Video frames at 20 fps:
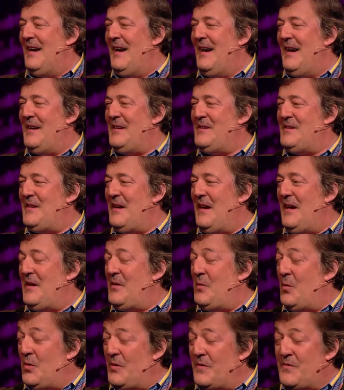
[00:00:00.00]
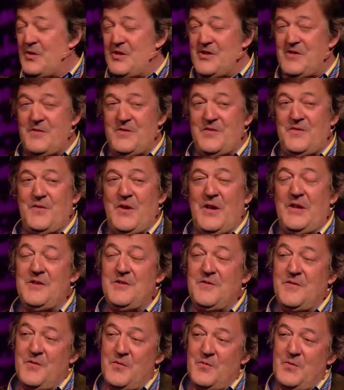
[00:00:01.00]
all of Christopher's
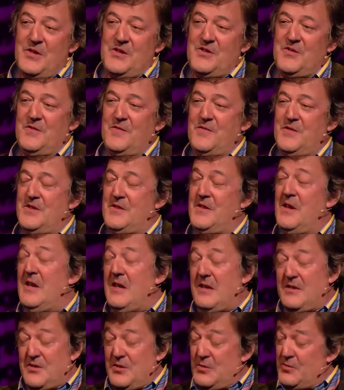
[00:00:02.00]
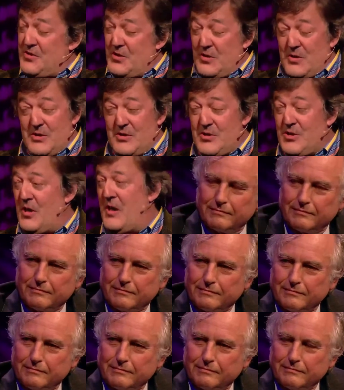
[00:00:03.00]
friends, for Richard, who took a
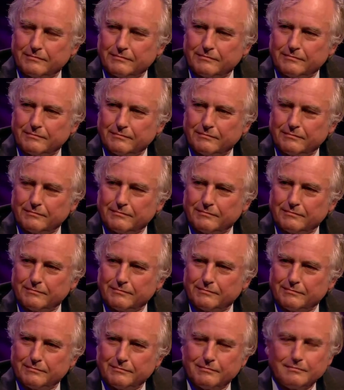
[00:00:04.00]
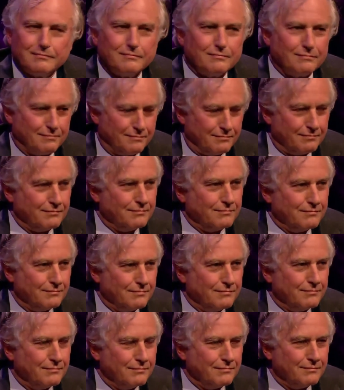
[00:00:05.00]
train from Sheffield, I believe, where you were,
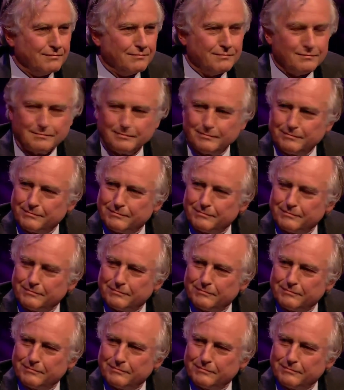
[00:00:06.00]
just to be here